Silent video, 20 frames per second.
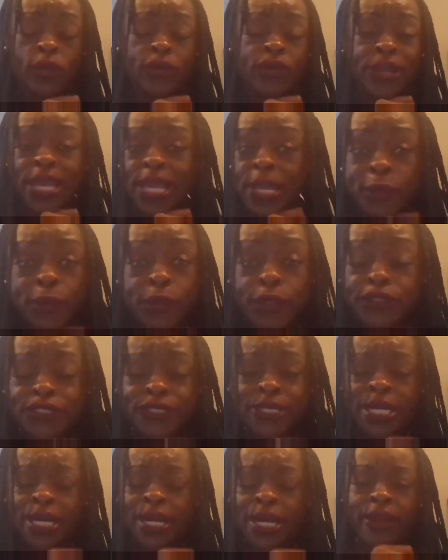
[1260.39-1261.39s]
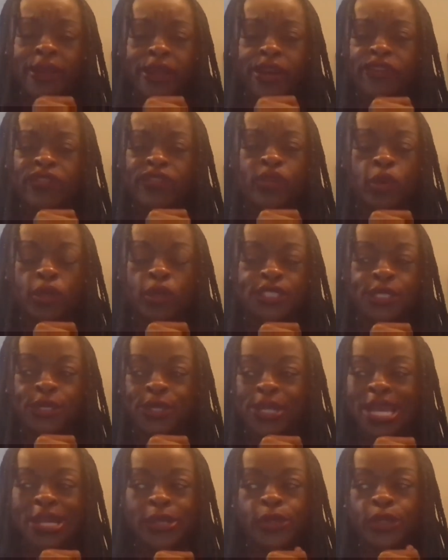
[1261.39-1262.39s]
to our neighbors. And of course,
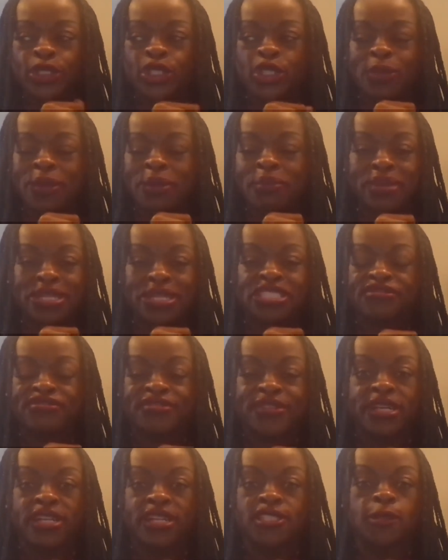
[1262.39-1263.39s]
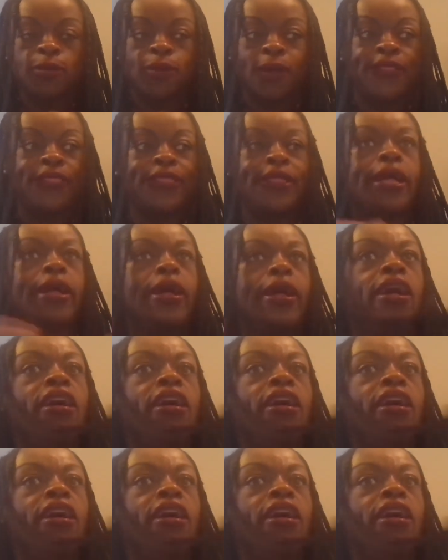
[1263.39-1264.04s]
you're not going to be best friends with